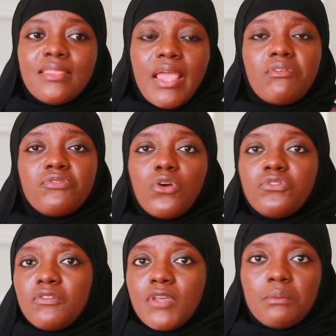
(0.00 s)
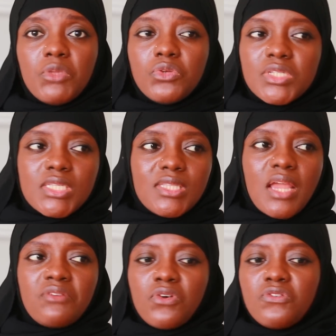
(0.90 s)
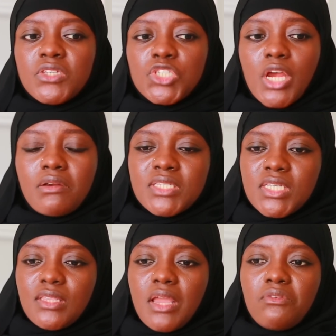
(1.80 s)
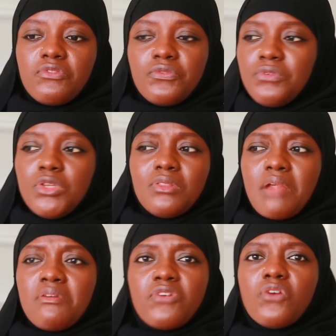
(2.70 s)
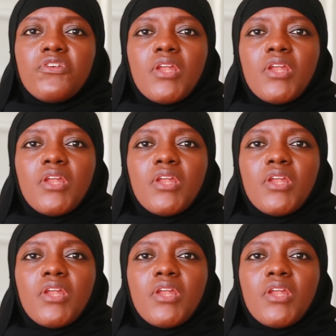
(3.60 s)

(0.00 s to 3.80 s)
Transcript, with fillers: They're involved in community, they're involved in charity, they're involved